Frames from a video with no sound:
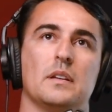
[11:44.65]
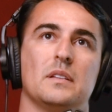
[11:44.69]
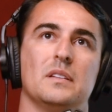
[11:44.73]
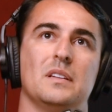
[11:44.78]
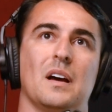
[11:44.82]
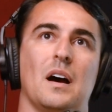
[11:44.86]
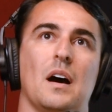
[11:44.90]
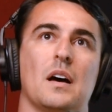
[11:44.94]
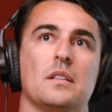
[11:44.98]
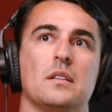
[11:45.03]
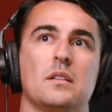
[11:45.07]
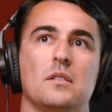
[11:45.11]

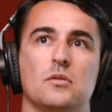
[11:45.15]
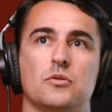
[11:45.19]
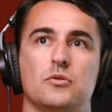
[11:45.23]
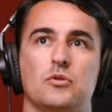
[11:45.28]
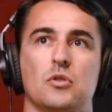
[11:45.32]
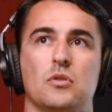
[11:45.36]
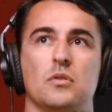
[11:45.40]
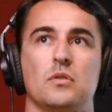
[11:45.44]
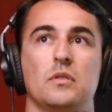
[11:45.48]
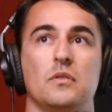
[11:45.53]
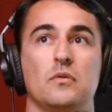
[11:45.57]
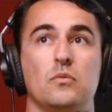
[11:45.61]
The other
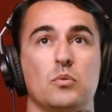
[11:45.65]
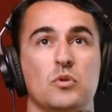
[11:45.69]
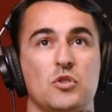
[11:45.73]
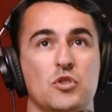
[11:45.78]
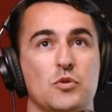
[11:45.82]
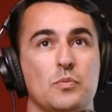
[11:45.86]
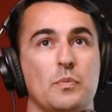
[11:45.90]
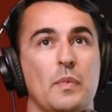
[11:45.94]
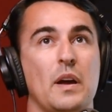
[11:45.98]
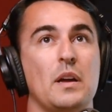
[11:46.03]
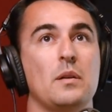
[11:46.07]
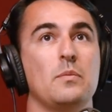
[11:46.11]
alternative,
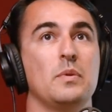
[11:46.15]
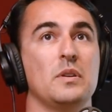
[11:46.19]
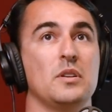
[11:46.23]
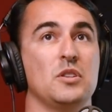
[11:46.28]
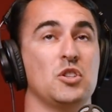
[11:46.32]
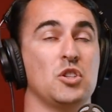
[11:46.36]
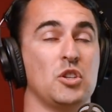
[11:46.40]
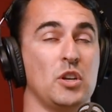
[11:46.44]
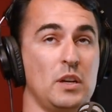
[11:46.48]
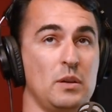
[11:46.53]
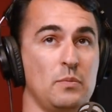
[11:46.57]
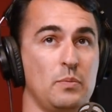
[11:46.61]
which may be
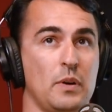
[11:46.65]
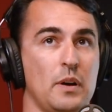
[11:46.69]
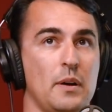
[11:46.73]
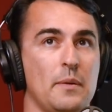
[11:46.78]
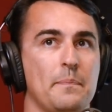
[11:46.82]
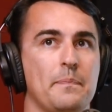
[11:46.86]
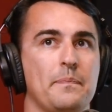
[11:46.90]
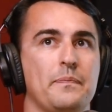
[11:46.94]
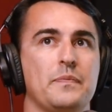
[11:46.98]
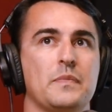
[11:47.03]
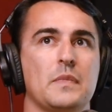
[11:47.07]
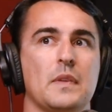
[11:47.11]
cheaper,
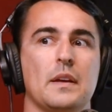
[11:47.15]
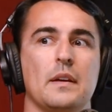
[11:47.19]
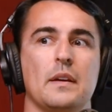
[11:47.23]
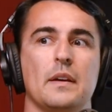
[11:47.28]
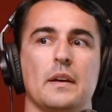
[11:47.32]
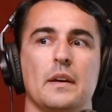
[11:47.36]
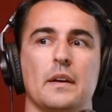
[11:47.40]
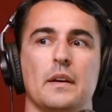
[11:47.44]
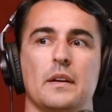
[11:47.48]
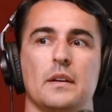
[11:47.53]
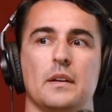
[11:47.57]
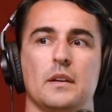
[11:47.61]

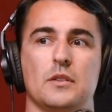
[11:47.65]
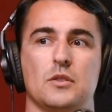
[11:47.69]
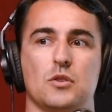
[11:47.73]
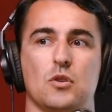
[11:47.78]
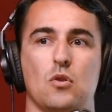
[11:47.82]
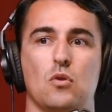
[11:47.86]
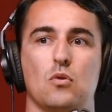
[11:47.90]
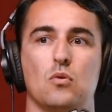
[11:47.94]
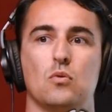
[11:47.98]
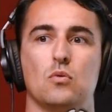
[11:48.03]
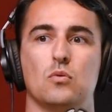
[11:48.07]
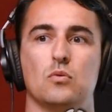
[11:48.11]
is
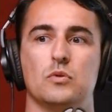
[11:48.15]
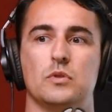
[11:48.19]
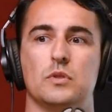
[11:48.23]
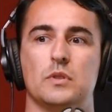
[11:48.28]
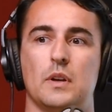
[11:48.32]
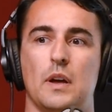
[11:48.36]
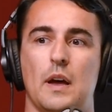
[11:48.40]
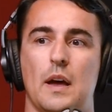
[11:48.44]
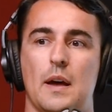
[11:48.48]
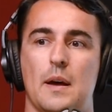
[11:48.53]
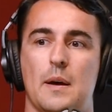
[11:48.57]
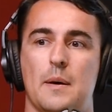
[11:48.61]
called
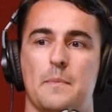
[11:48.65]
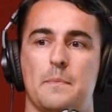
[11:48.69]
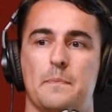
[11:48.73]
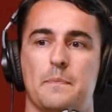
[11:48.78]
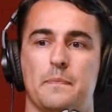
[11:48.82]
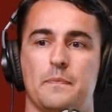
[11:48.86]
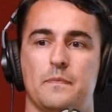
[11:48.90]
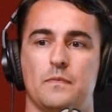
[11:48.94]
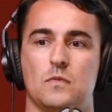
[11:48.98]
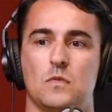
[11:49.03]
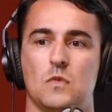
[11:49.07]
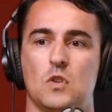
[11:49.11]

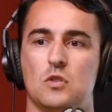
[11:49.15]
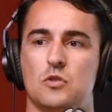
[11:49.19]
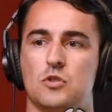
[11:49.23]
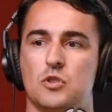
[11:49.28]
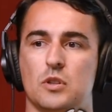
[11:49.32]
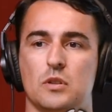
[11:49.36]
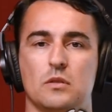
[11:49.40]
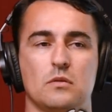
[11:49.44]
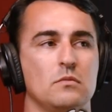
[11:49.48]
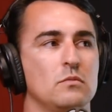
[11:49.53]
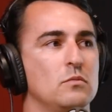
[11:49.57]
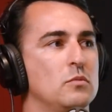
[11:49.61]
what's
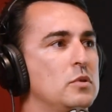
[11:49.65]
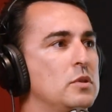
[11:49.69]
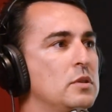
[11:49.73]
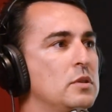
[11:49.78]
it